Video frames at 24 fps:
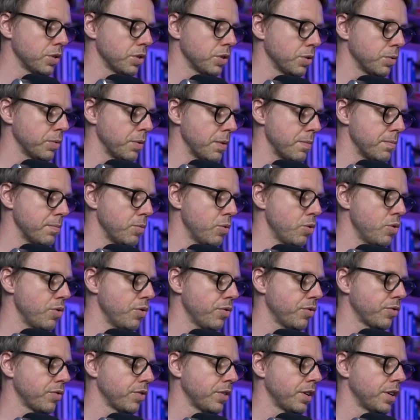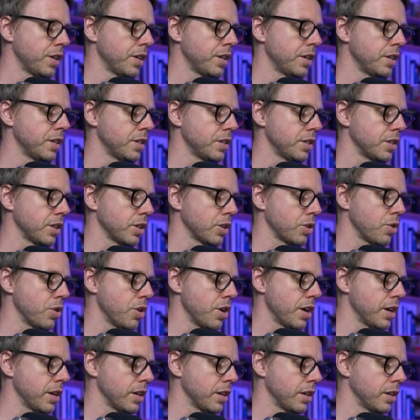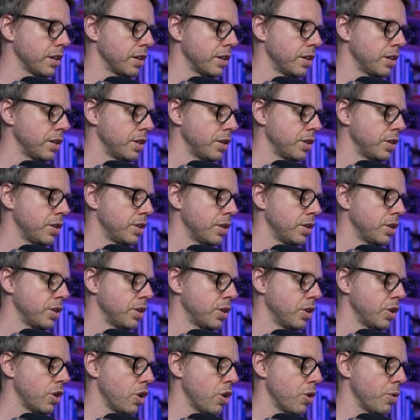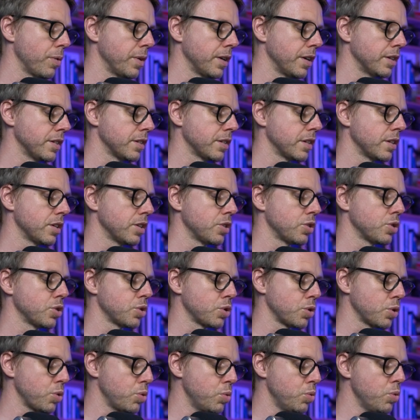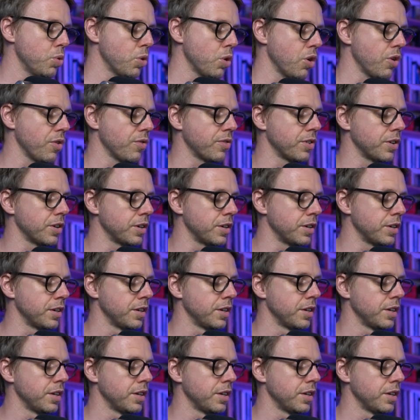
So we move the kernel always 2 over